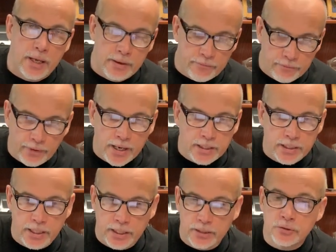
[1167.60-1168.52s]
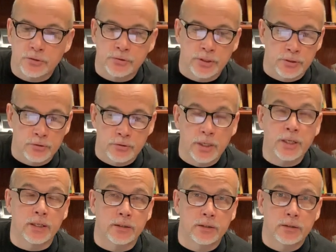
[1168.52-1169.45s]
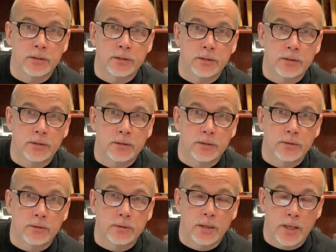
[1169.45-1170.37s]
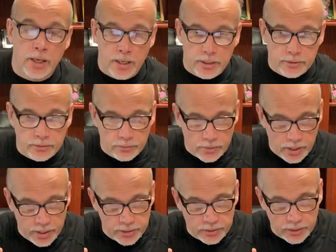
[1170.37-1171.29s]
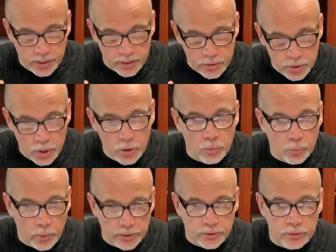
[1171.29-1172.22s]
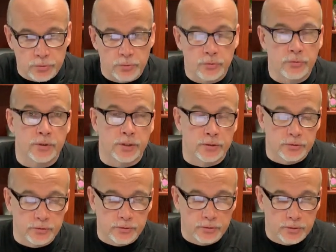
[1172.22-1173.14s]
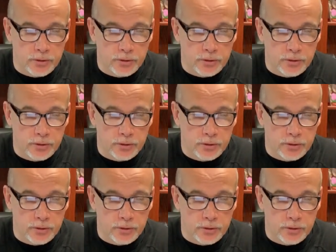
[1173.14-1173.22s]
and find the answers that you need, and know what the truth is.